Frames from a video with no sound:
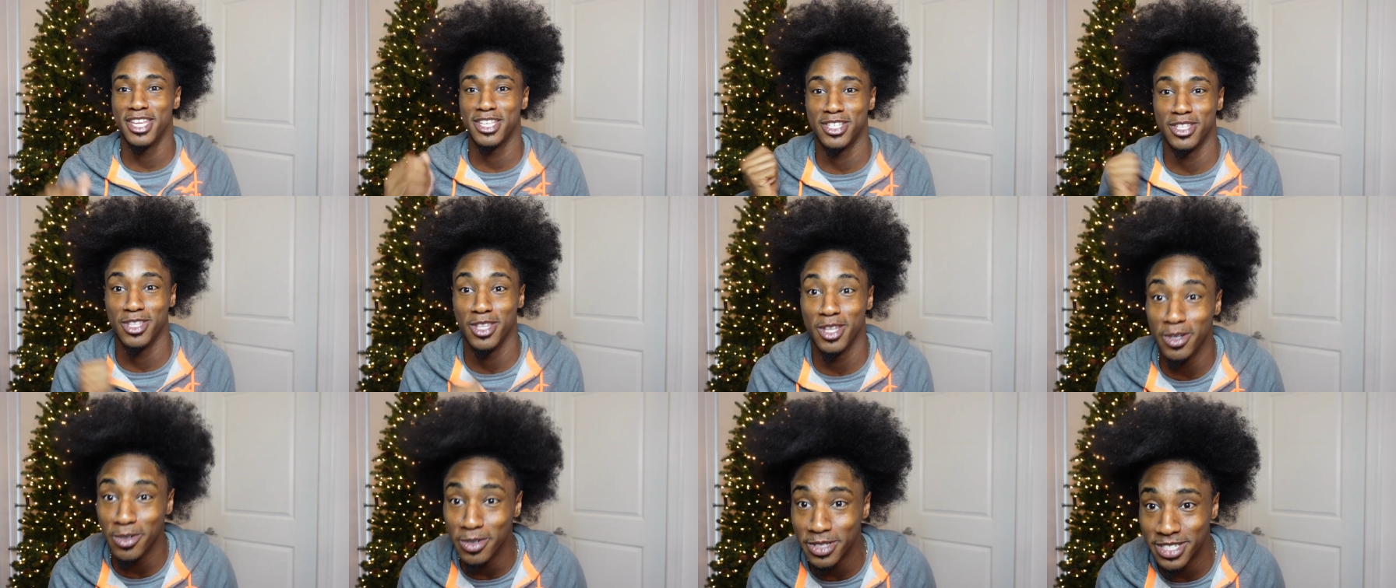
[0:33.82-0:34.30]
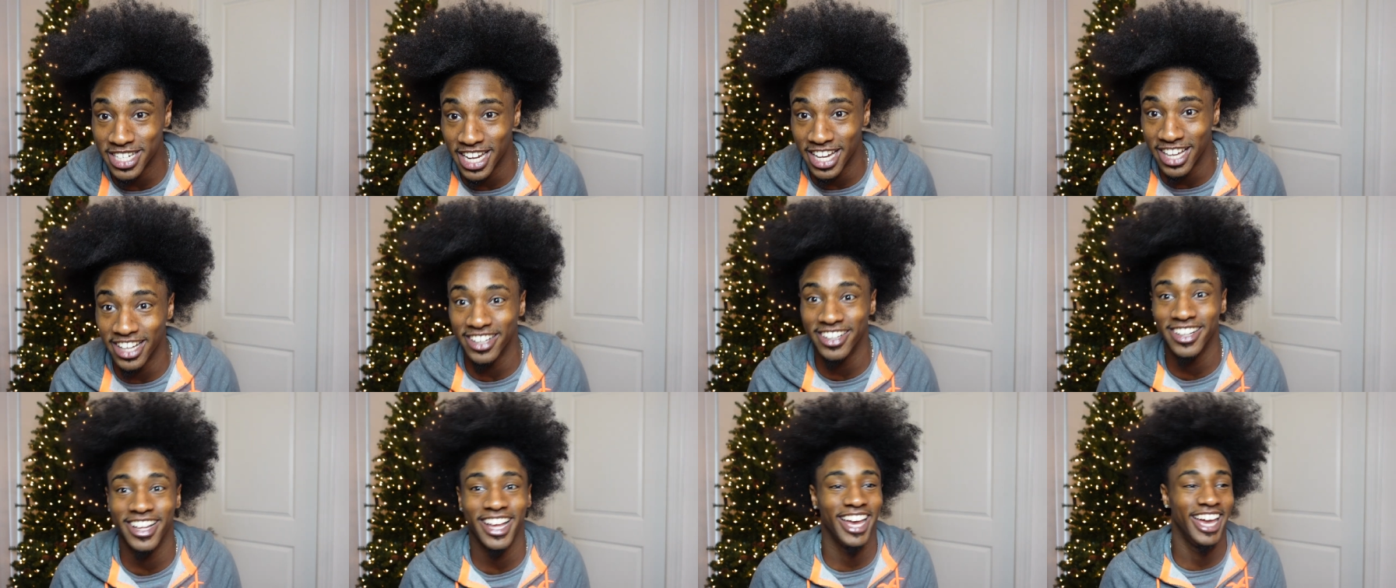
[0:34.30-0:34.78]
this new
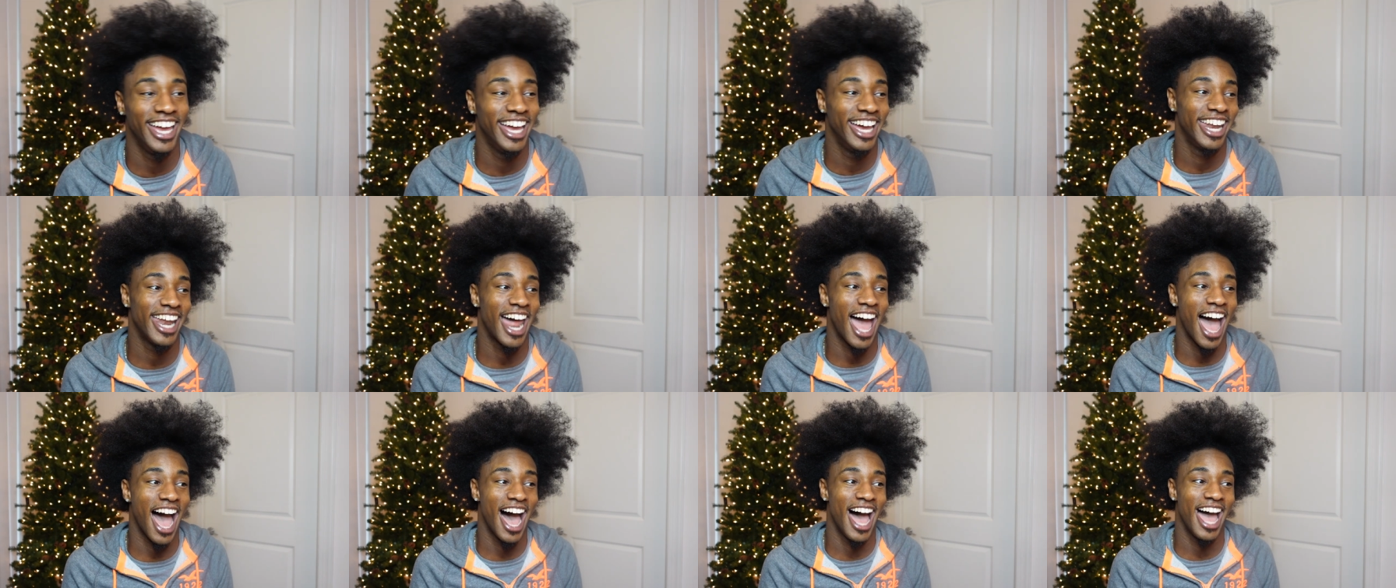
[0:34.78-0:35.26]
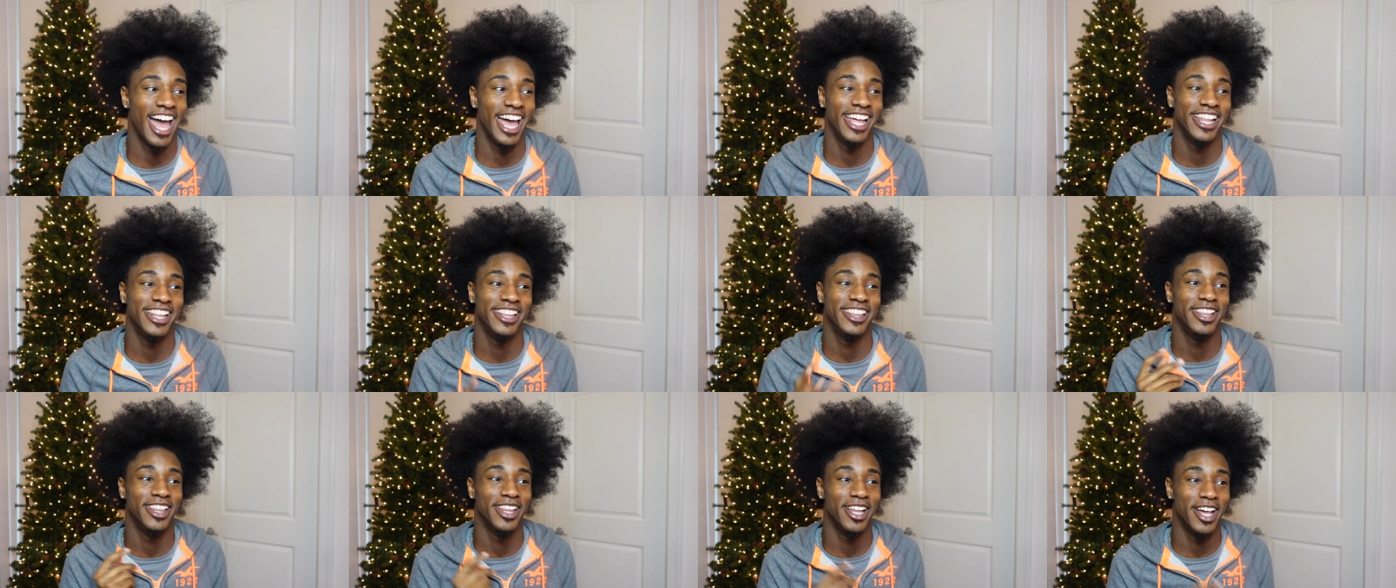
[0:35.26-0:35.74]
gel and I
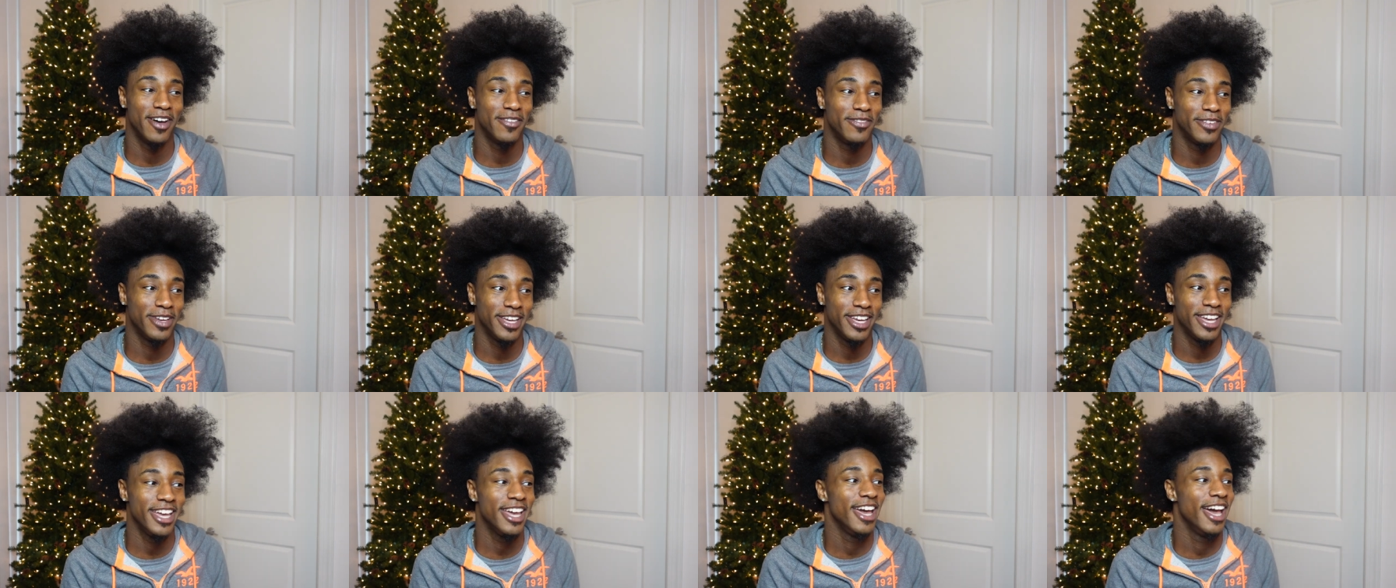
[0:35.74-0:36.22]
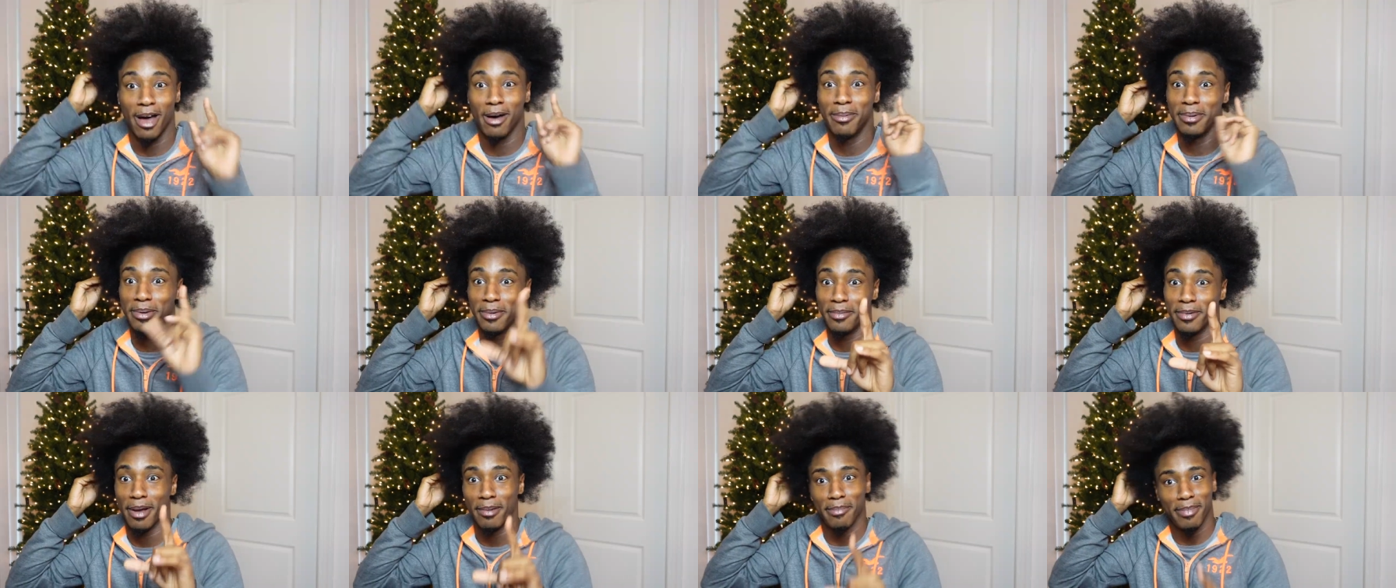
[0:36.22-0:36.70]
love it. I'll
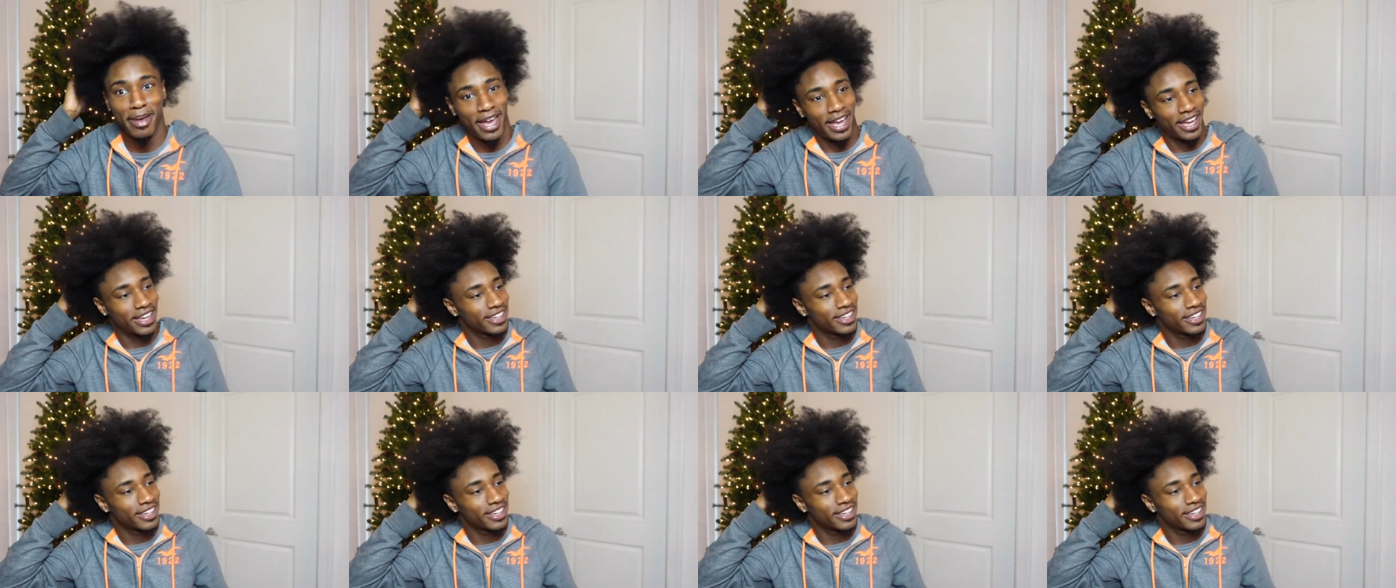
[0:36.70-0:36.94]
be right back.